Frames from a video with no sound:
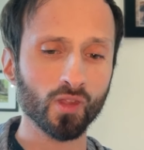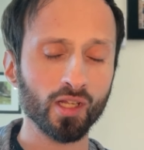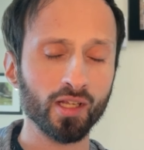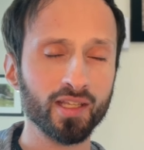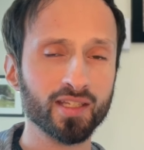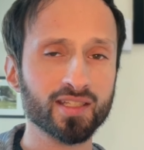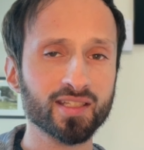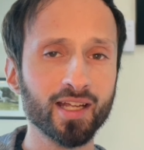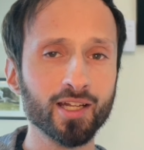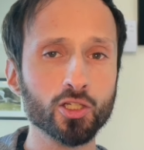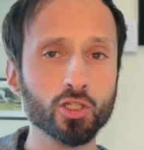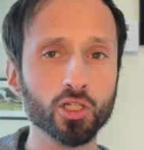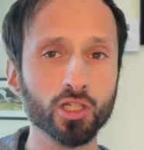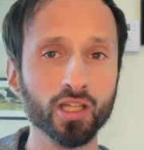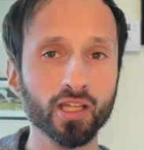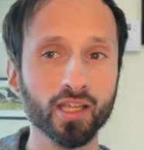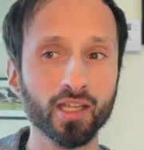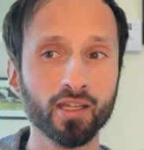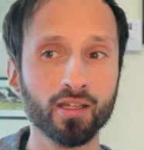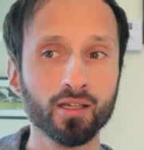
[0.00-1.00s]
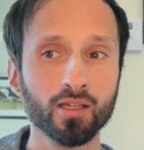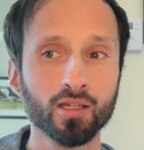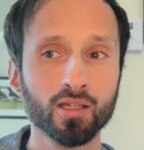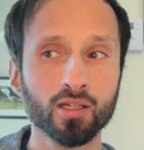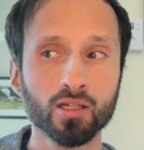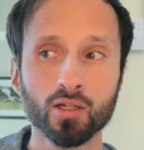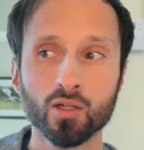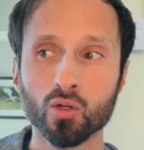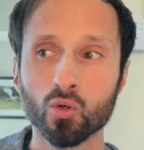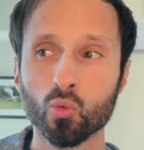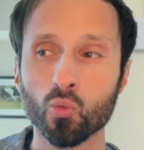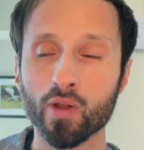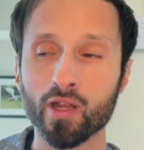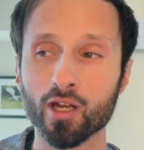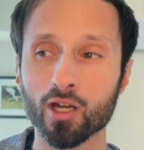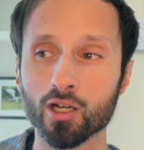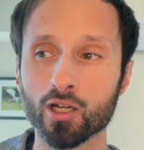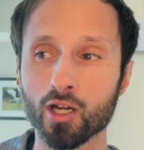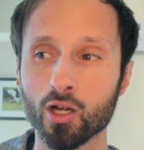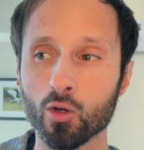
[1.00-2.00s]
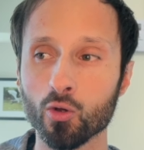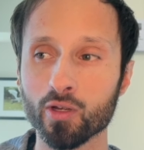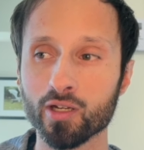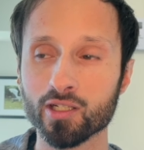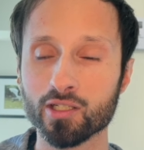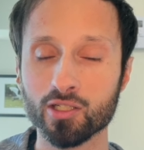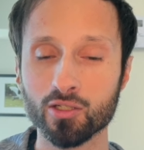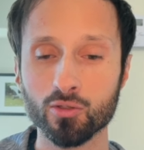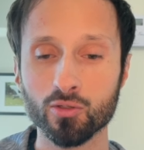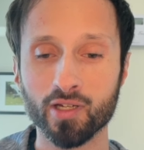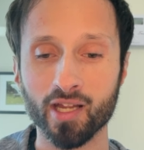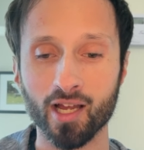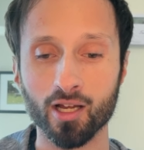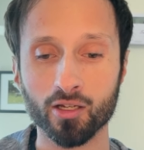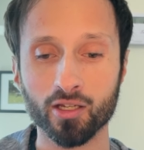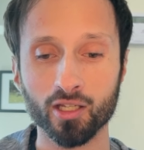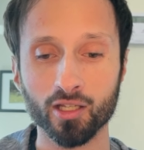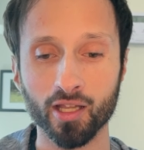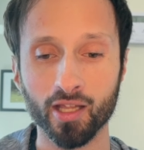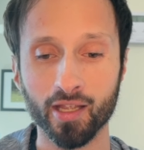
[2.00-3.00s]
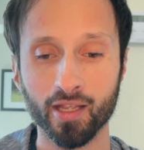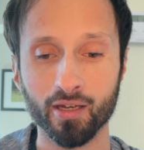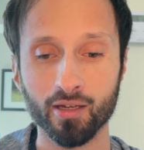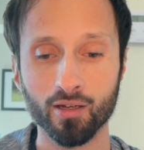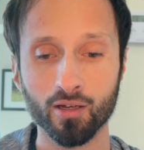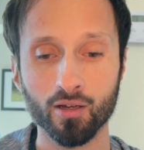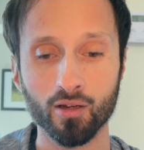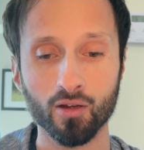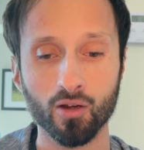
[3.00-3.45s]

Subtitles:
Essentially, we are going to calculate